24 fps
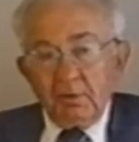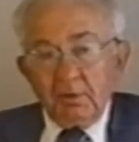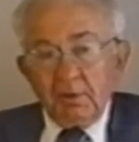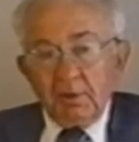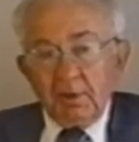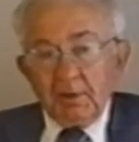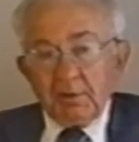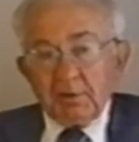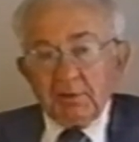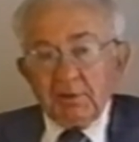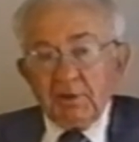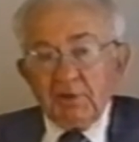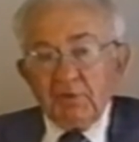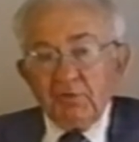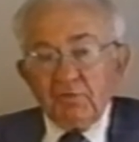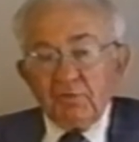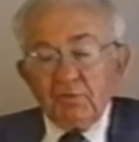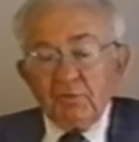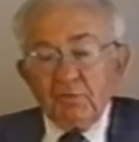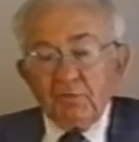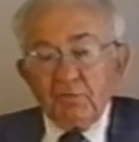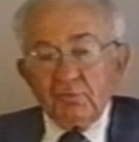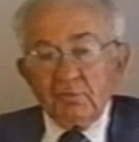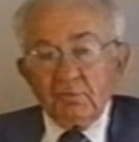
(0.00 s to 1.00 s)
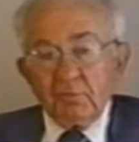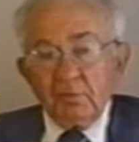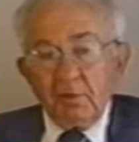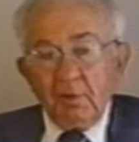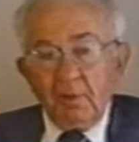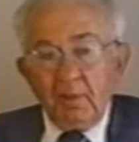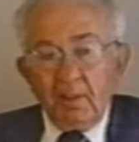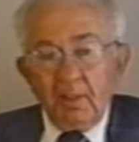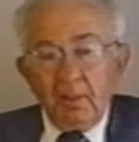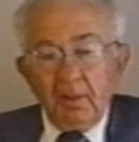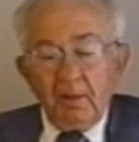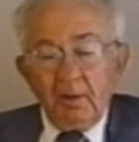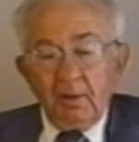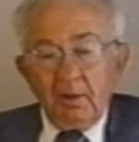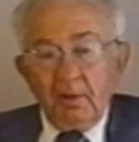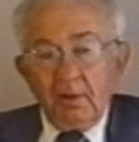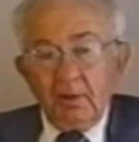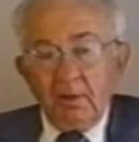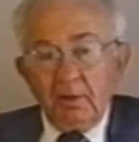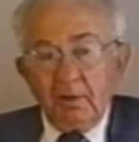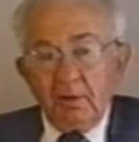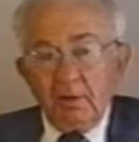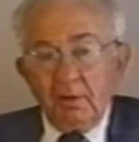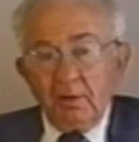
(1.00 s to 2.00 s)
at least neutral
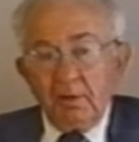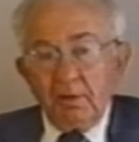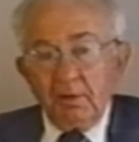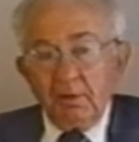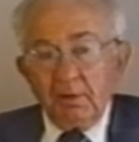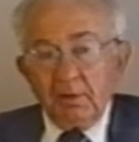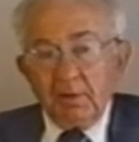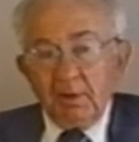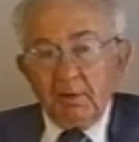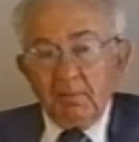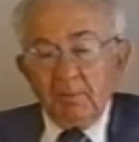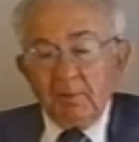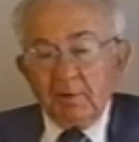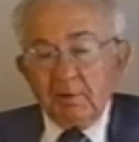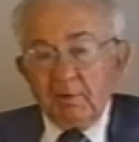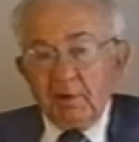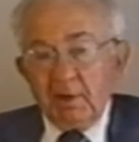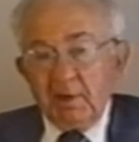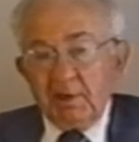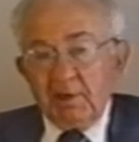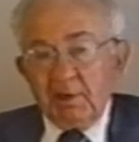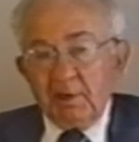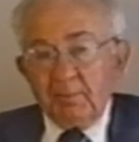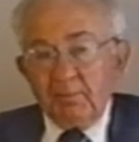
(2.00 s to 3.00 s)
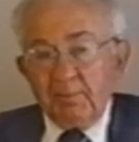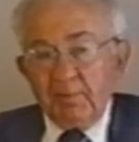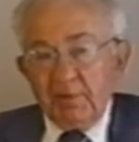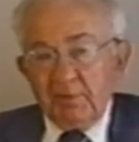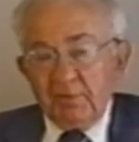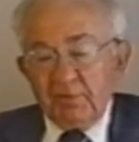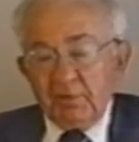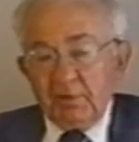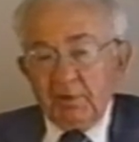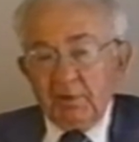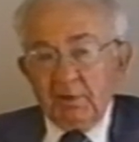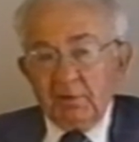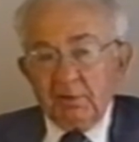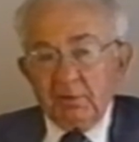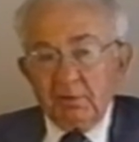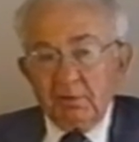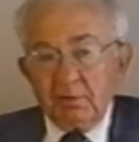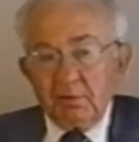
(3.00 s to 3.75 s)
uh, Democratic president